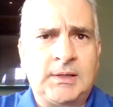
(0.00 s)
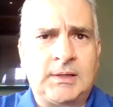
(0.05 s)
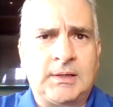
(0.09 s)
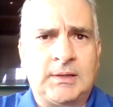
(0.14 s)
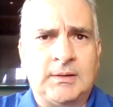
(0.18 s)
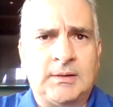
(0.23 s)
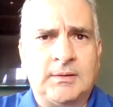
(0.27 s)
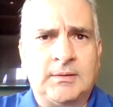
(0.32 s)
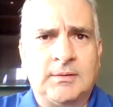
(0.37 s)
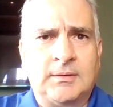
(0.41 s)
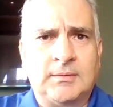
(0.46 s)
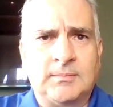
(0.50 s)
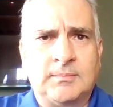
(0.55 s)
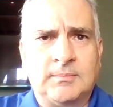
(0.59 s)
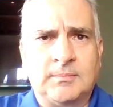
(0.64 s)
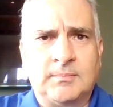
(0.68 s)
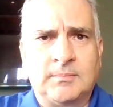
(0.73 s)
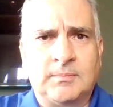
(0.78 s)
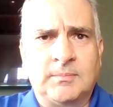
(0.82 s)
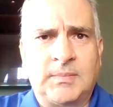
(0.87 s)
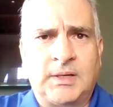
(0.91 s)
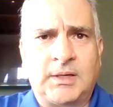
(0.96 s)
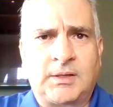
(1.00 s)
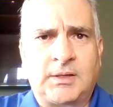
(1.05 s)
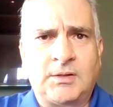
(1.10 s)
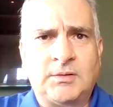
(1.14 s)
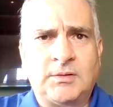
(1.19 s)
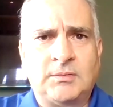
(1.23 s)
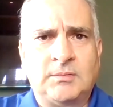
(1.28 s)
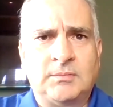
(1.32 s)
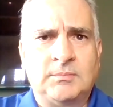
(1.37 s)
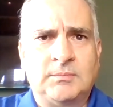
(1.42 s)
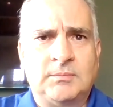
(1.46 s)
in
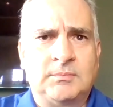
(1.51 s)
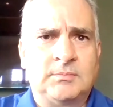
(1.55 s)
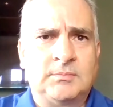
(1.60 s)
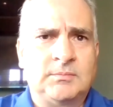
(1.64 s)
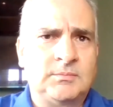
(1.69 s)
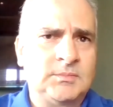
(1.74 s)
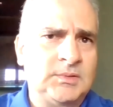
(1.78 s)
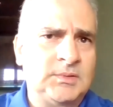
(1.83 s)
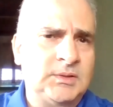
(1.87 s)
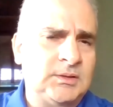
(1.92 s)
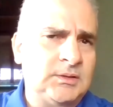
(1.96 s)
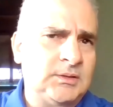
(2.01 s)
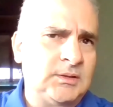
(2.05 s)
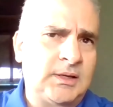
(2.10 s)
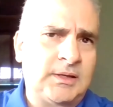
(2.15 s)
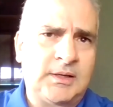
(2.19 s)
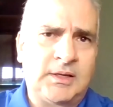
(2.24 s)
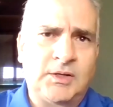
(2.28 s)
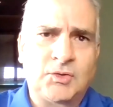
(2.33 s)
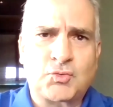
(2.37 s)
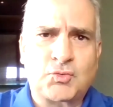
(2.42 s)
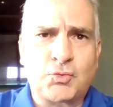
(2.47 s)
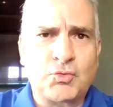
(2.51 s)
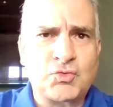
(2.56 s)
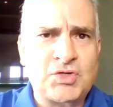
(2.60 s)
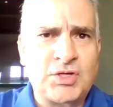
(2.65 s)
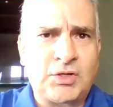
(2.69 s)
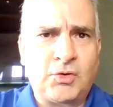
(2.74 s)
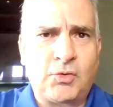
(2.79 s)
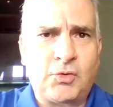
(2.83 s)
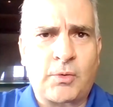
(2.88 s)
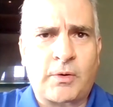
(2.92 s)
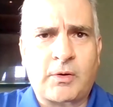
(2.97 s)
making,
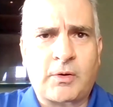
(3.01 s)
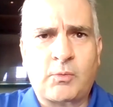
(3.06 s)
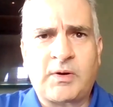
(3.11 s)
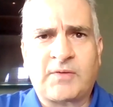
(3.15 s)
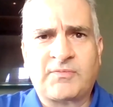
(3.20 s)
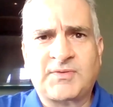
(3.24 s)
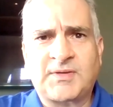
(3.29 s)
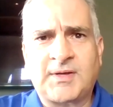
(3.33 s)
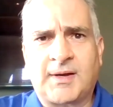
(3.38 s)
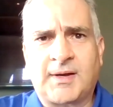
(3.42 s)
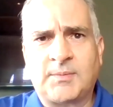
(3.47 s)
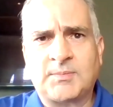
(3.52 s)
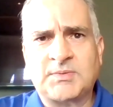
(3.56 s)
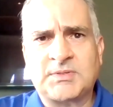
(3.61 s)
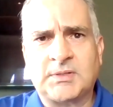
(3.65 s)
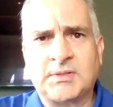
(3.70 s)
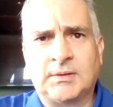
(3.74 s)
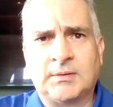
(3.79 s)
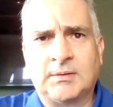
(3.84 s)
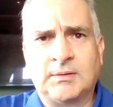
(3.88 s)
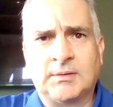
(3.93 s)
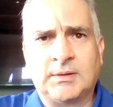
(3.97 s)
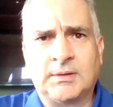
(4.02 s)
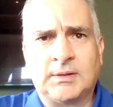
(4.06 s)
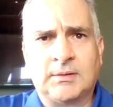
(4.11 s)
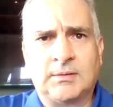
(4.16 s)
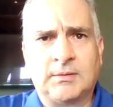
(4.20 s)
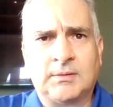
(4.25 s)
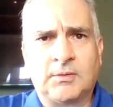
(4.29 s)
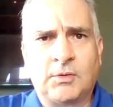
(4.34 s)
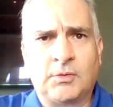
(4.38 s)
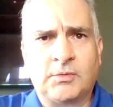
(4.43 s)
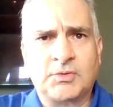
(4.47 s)
introducing new aircraft types and
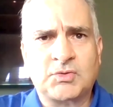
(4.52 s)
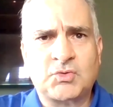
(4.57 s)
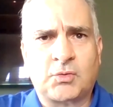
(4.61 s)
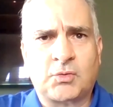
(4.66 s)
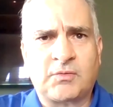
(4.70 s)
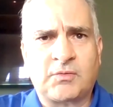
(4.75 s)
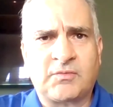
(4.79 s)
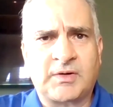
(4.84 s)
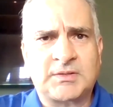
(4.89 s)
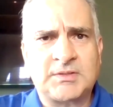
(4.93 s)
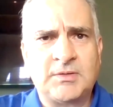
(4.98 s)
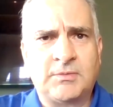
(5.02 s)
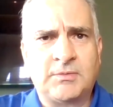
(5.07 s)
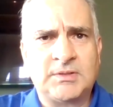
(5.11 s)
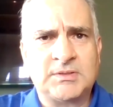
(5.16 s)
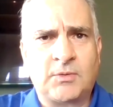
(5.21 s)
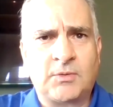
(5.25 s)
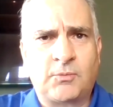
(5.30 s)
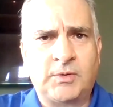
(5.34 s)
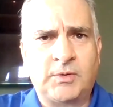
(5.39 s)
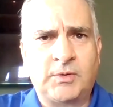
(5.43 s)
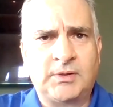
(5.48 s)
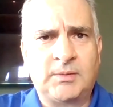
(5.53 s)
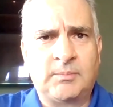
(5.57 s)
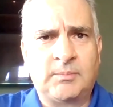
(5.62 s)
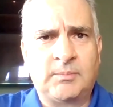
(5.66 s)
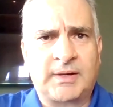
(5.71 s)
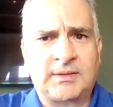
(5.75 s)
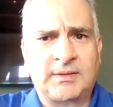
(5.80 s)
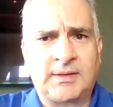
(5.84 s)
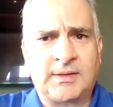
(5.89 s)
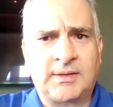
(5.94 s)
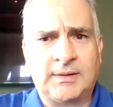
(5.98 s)
other sort of activities that we did
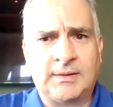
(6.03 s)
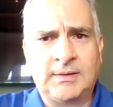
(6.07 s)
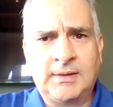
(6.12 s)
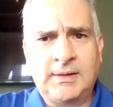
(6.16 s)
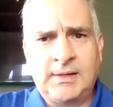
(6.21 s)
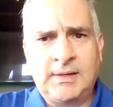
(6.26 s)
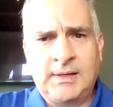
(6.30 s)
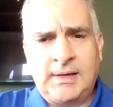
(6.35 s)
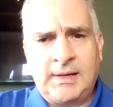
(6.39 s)
back then.